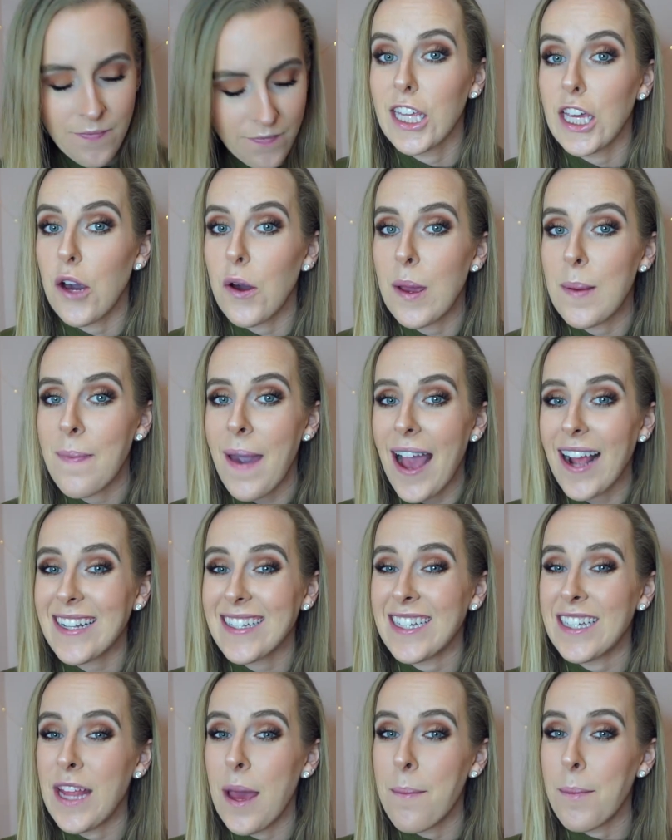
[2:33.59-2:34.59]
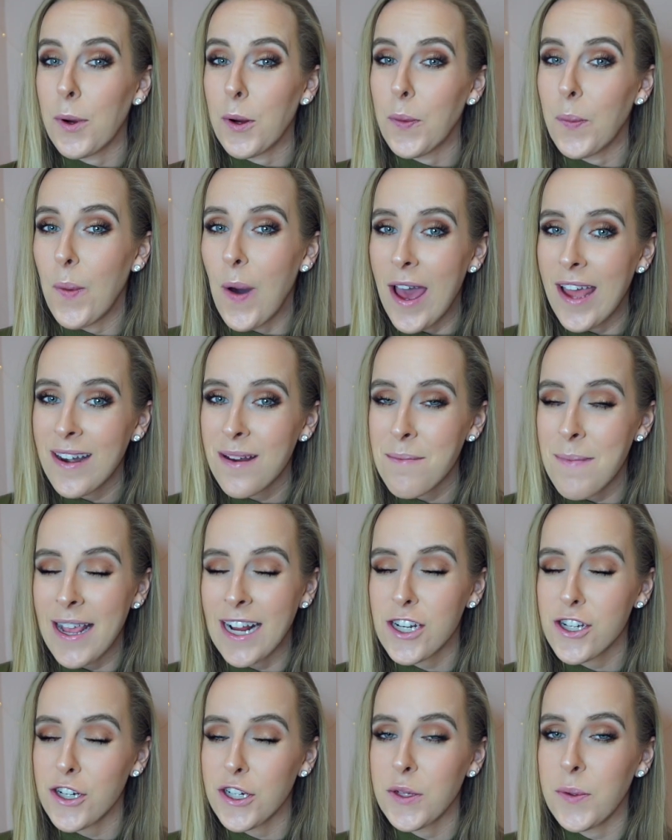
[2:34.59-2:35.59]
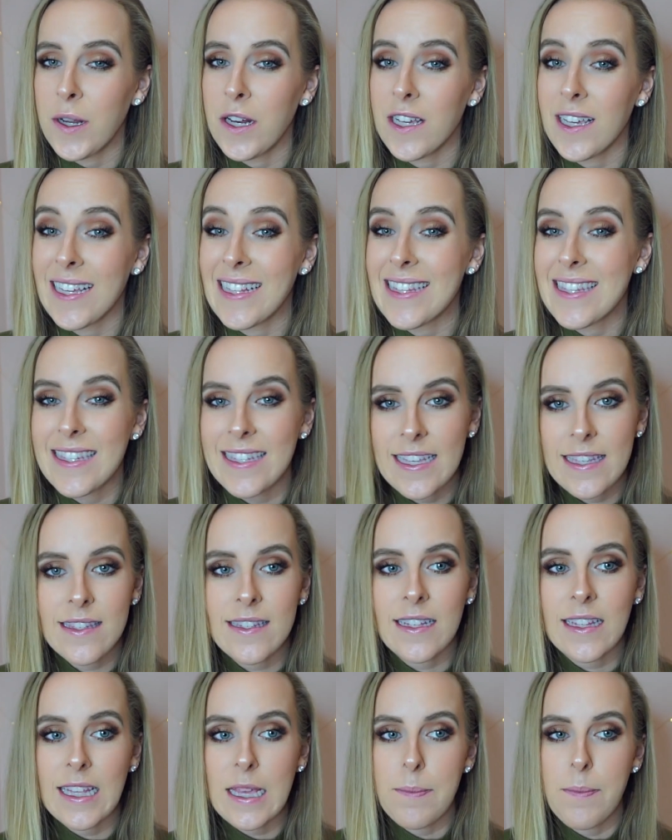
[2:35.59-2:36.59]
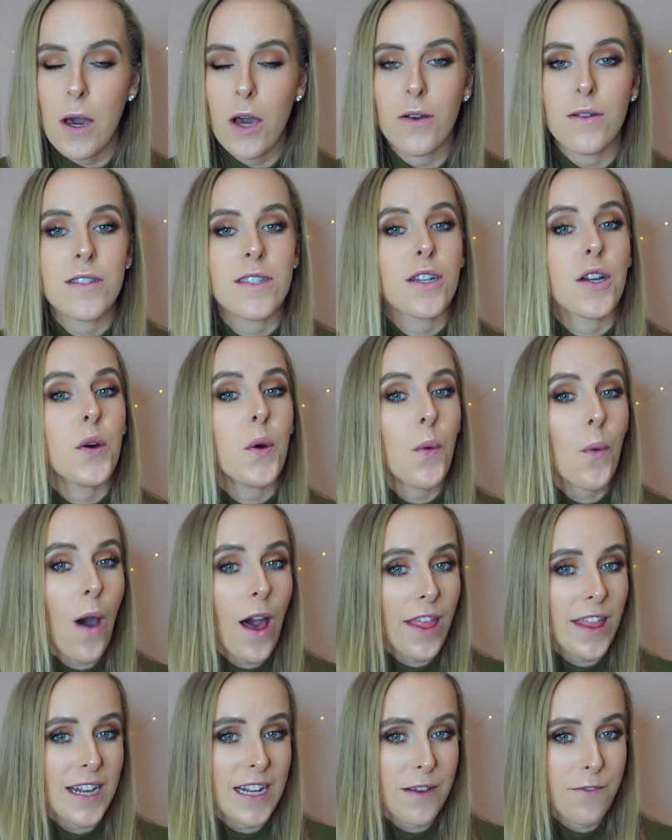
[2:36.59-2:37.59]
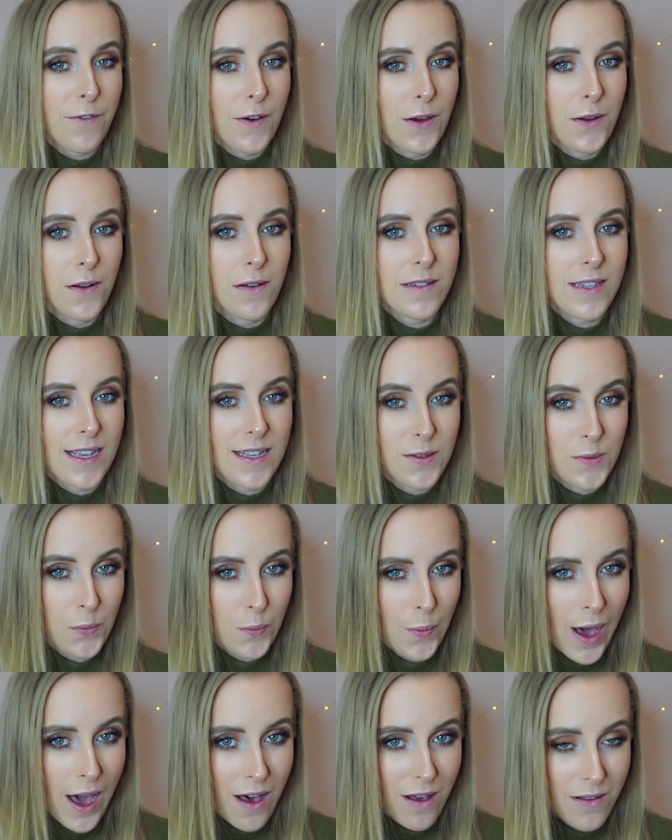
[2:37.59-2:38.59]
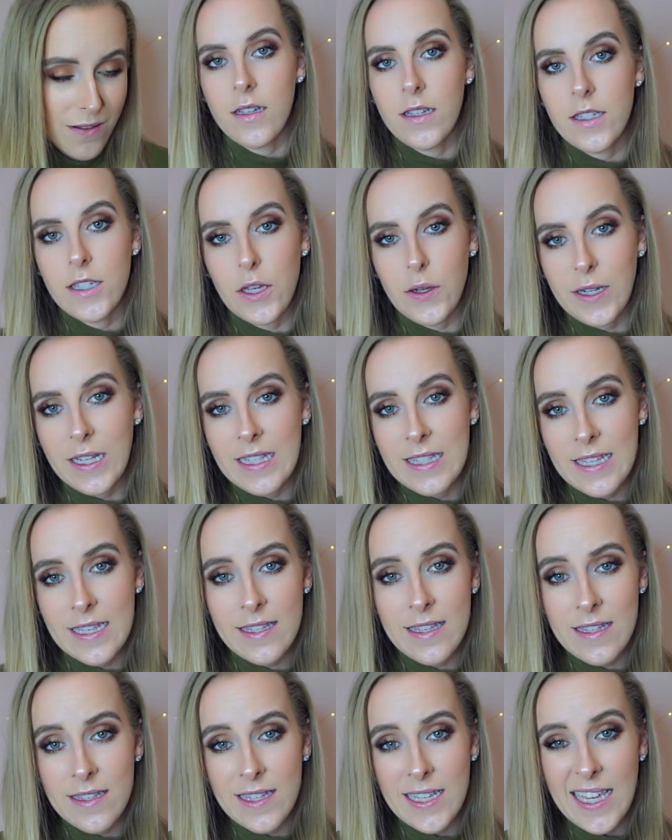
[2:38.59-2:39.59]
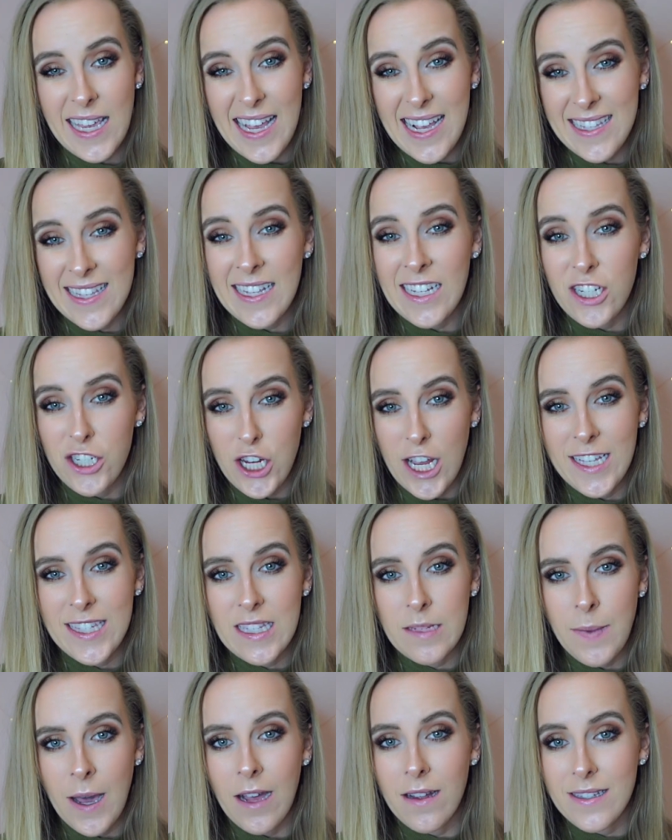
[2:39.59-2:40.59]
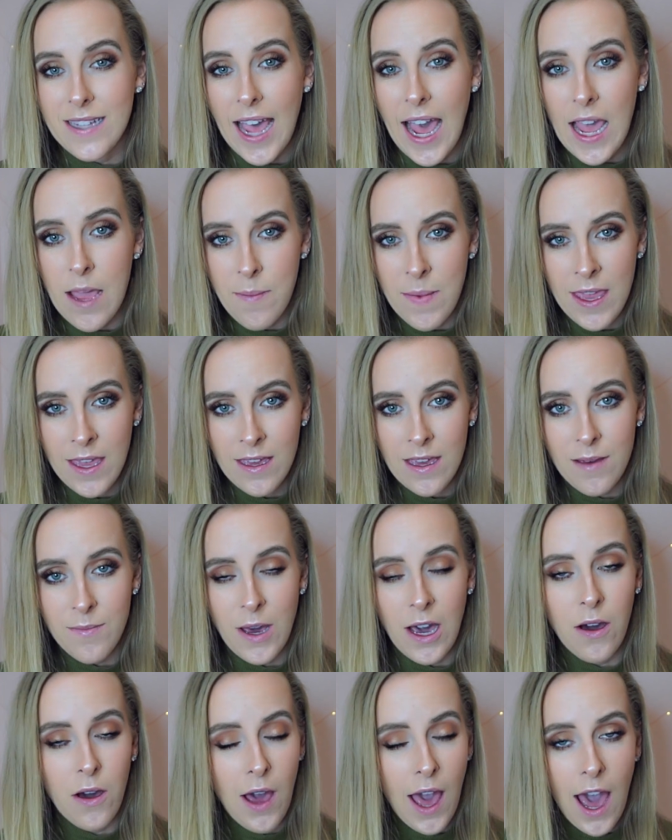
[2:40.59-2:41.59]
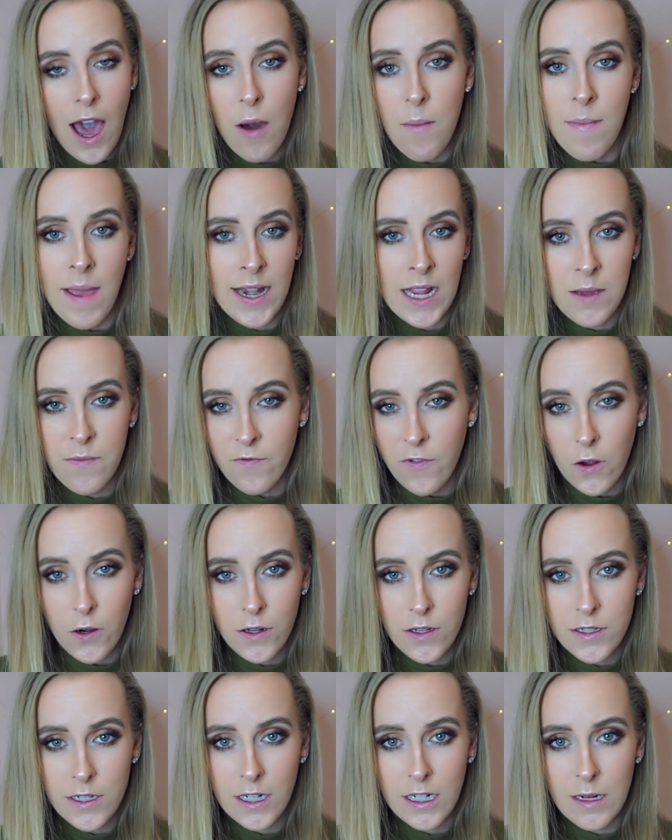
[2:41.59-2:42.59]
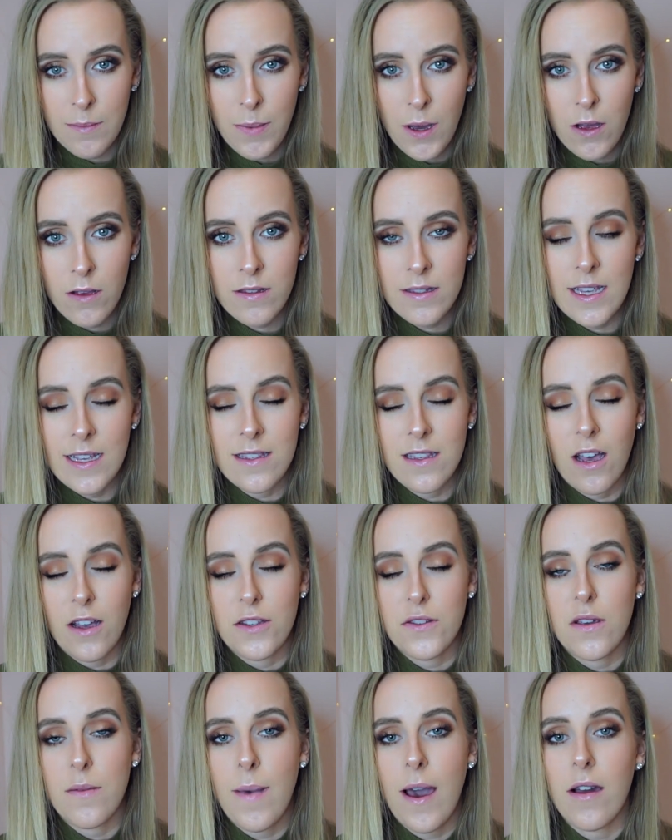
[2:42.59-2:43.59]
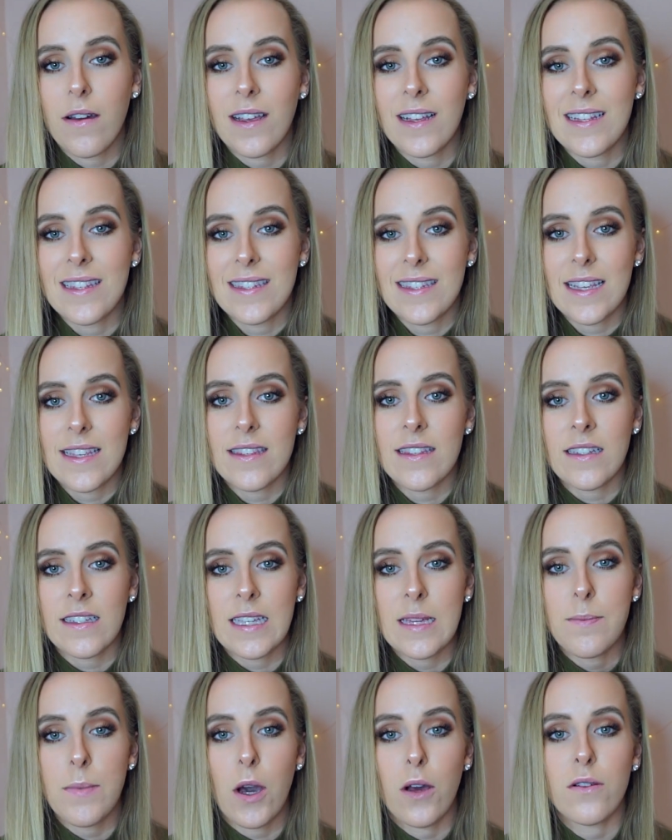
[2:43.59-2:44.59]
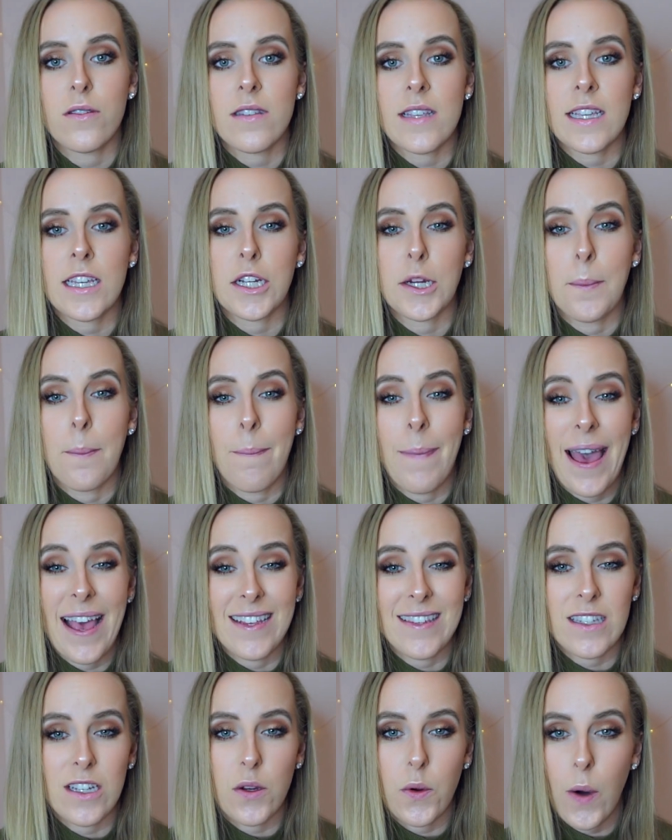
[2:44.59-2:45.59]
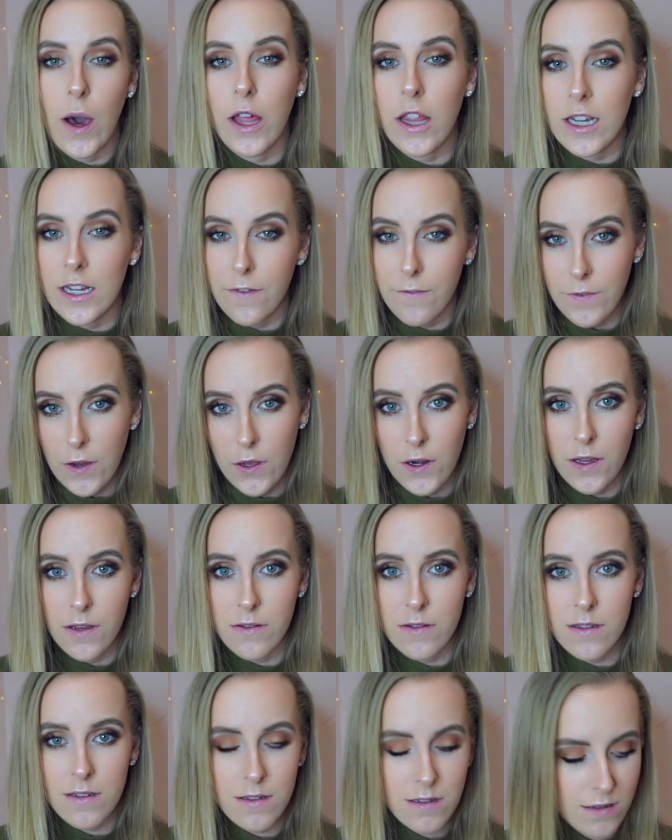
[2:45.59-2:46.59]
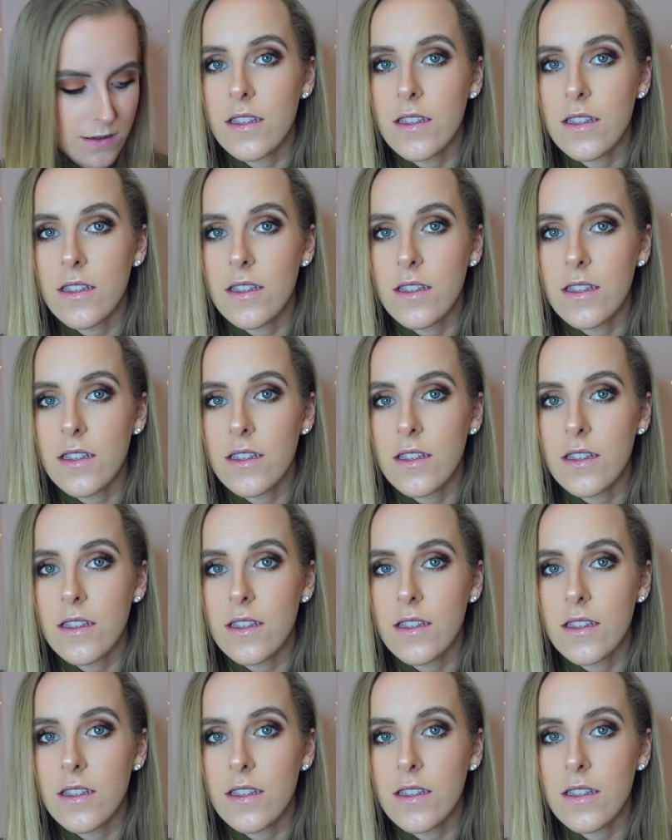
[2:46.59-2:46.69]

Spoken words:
Going back to number 1, make sure you want to consistently post quality photos as well. So consistency isn't just about timing, about how many photos you're going to post, it's also about consistently posting your best quality photos.